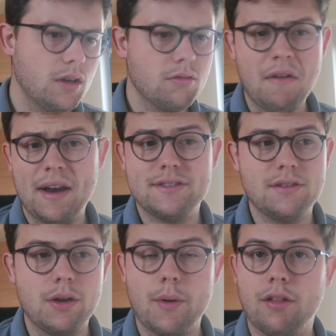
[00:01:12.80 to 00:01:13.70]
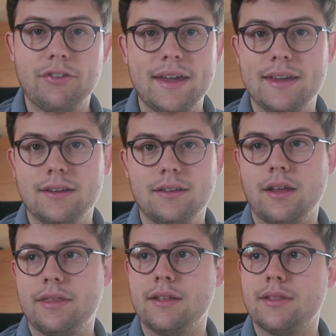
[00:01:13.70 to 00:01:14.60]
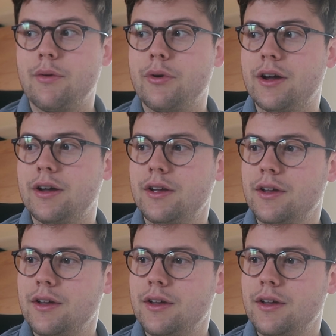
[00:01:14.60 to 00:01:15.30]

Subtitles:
Relatively well taken. I think there were